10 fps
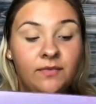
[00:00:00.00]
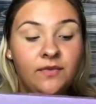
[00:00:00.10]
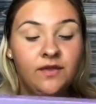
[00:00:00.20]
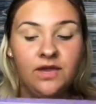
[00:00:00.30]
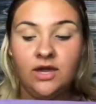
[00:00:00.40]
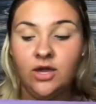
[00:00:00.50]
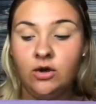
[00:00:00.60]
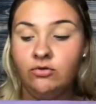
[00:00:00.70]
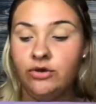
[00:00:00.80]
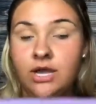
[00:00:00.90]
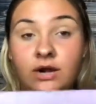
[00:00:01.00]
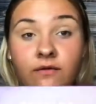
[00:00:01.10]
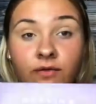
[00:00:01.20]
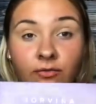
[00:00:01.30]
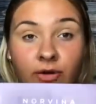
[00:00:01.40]
the co-creator
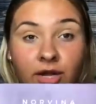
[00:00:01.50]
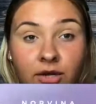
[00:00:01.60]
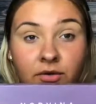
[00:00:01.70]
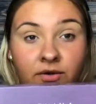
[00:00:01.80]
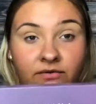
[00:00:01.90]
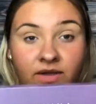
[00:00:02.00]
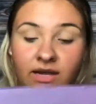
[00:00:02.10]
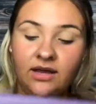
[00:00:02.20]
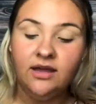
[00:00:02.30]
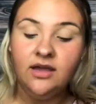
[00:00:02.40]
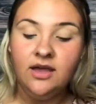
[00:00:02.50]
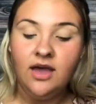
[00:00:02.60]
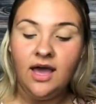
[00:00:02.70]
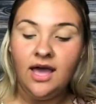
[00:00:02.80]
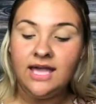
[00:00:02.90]
of the brand Norvina
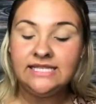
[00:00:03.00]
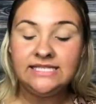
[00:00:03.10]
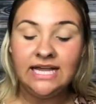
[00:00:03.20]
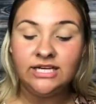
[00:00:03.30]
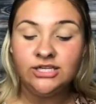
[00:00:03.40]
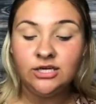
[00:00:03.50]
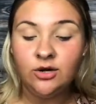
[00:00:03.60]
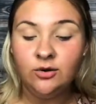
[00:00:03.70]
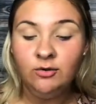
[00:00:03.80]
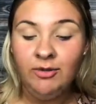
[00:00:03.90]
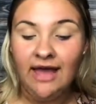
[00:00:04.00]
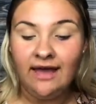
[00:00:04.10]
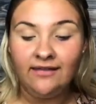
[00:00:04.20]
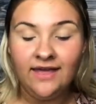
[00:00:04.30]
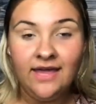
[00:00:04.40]
designed her own
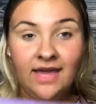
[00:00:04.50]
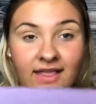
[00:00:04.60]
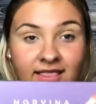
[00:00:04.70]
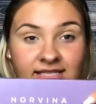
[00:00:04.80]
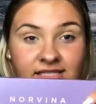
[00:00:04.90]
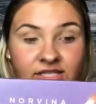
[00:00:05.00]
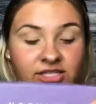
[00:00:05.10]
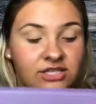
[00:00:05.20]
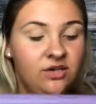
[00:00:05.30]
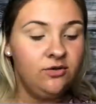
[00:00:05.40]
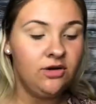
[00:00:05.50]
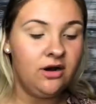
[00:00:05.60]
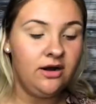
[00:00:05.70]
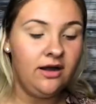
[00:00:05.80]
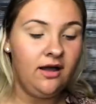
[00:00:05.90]
palette, and this is just the
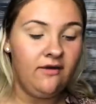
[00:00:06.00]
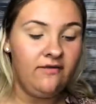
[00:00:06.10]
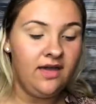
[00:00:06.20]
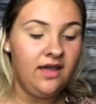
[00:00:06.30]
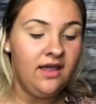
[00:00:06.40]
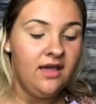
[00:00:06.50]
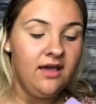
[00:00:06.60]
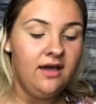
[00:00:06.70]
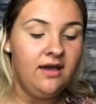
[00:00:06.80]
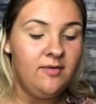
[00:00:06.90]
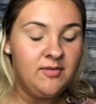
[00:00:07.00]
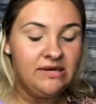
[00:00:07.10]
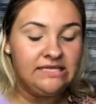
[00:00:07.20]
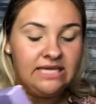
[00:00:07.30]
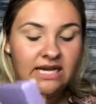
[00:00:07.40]
unicarton of it. I'm
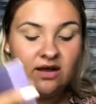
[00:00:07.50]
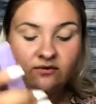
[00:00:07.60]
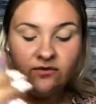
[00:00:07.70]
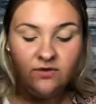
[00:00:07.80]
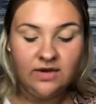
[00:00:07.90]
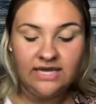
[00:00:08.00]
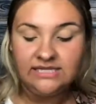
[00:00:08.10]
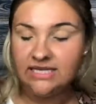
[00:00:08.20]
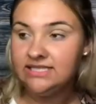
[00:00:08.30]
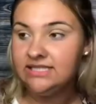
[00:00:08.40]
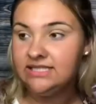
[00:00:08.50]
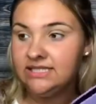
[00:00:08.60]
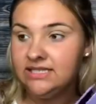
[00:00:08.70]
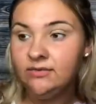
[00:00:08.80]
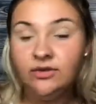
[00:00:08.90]
going to take it out for you guys. It's
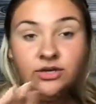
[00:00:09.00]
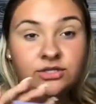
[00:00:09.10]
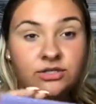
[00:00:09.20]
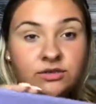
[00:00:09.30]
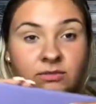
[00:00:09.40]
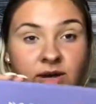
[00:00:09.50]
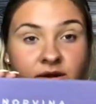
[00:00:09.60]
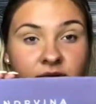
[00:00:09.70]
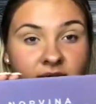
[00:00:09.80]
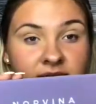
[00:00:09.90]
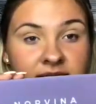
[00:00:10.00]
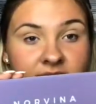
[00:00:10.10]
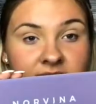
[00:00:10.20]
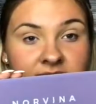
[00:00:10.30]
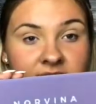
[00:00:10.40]
similar to the Modern
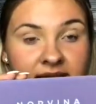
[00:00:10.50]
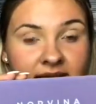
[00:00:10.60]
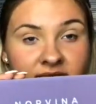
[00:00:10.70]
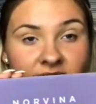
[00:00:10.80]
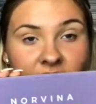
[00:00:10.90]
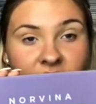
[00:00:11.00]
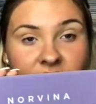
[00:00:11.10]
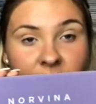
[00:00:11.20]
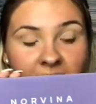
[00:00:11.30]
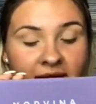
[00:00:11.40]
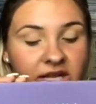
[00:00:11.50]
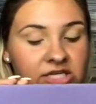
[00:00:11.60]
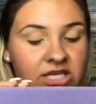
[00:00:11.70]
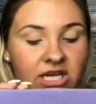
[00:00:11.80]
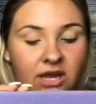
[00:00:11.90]
Renaissance, this like velvety
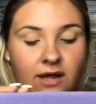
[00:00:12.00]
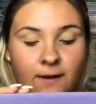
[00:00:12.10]
packaging.